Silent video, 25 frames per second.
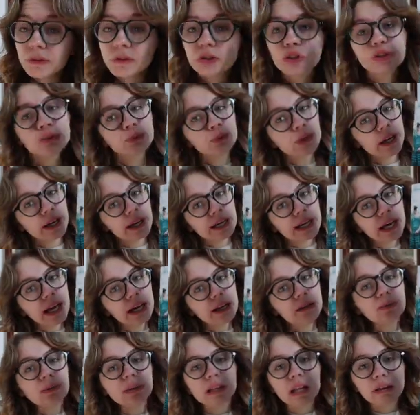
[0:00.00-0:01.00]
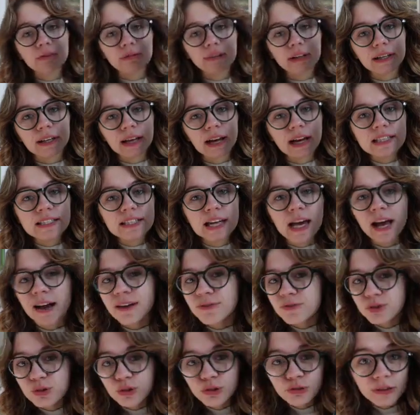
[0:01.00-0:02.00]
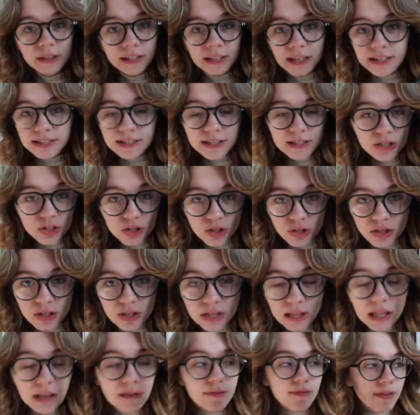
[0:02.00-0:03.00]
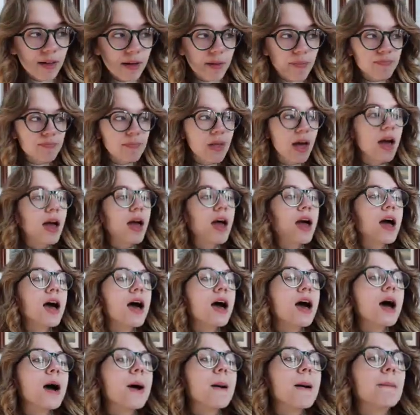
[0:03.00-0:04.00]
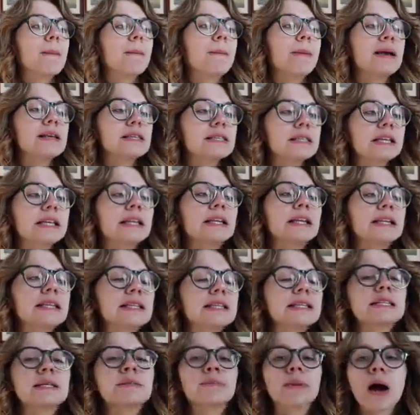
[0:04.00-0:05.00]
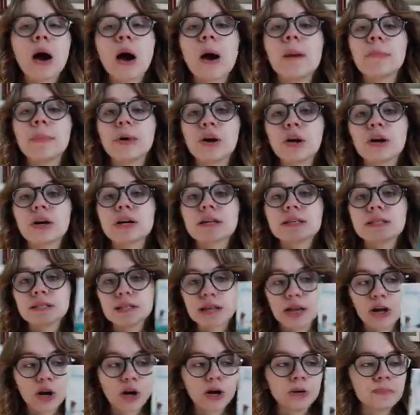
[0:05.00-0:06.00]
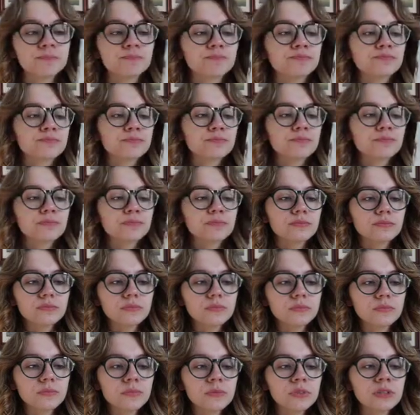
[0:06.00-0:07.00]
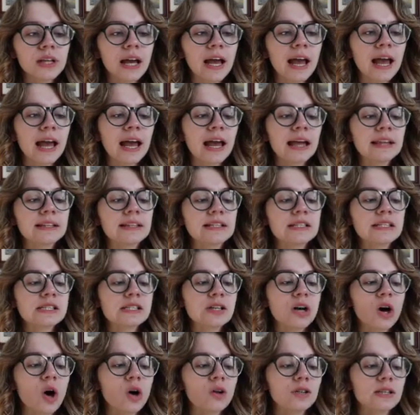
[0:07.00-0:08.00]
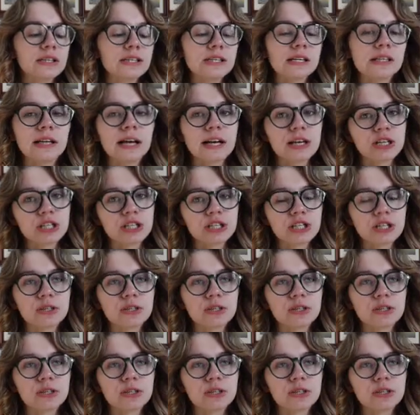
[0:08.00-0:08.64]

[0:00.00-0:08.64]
She's a redhead. We love redheads. I have 2 redhead sisters. Love them. Basically, this is about America's Singer, and this is called The Selection.